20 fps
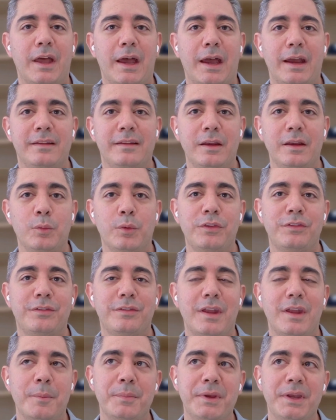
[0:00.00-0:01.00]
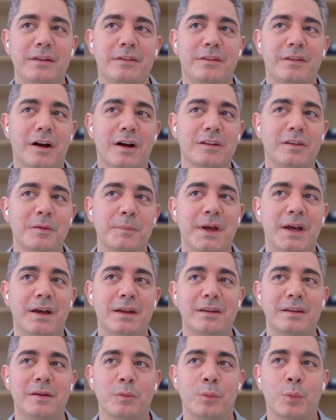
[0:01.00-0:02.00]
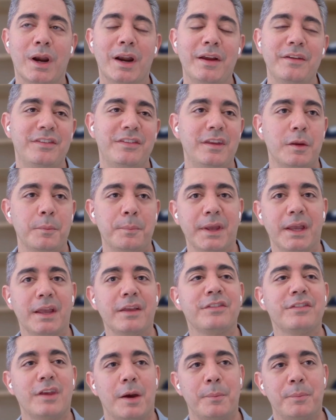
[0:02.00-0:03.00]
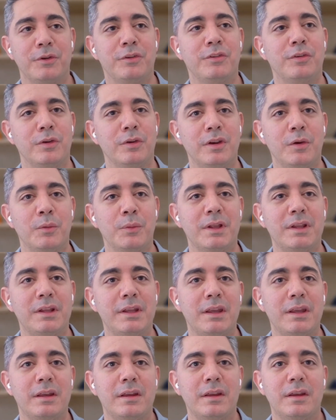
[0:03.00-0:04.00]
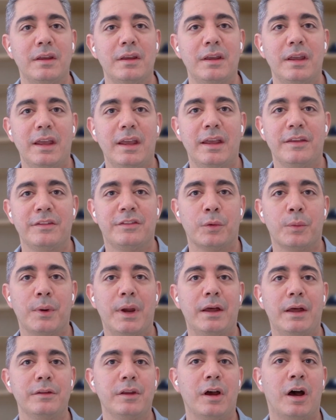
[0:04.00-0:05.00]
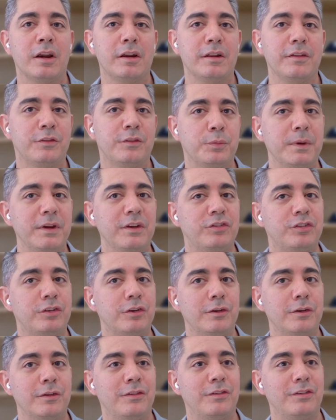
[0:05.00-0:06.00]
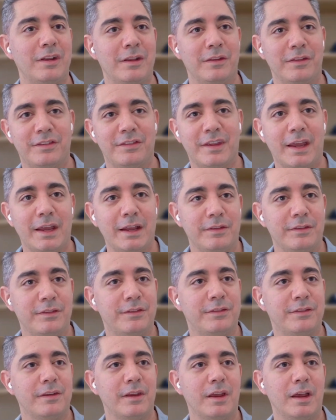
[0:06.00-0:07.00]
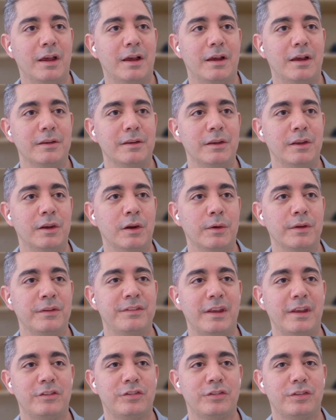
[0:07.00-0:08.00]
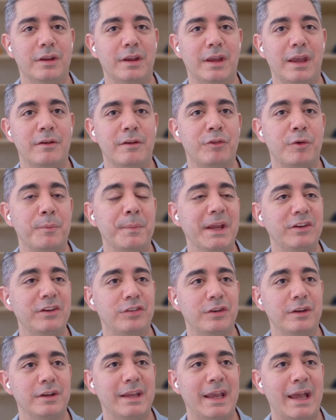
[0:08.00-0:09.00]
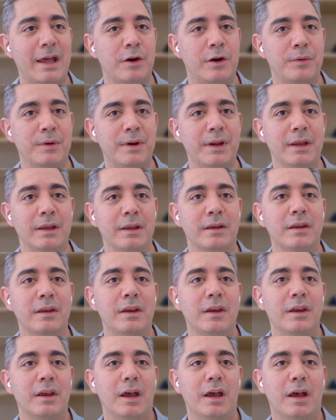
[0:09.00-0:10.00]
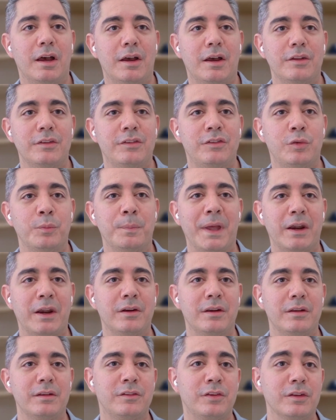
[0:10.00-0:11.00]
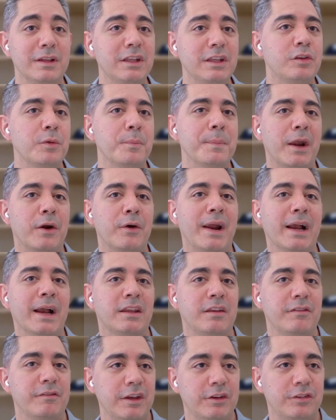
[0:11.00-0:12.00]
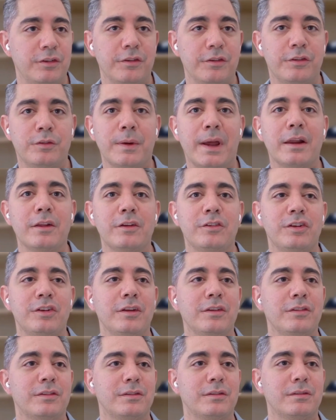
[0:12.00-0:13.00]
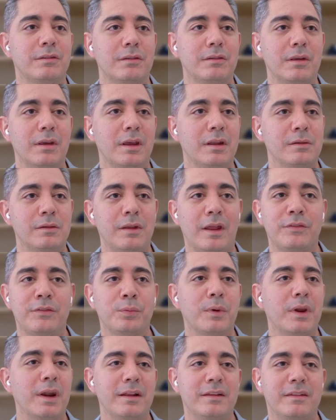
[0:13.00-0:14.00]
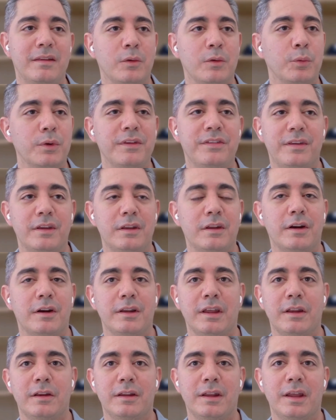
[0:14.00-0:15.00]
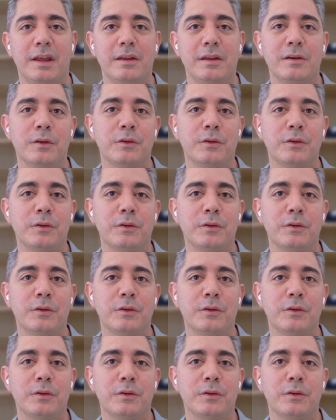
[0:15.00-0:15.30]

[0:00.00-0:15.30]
I think what's not being talked about, and where I see the biggest opportunity really, is around audience research, insights, essentially information gathering to lead to better activation strategies. And that's what I think we see in our day-to-day.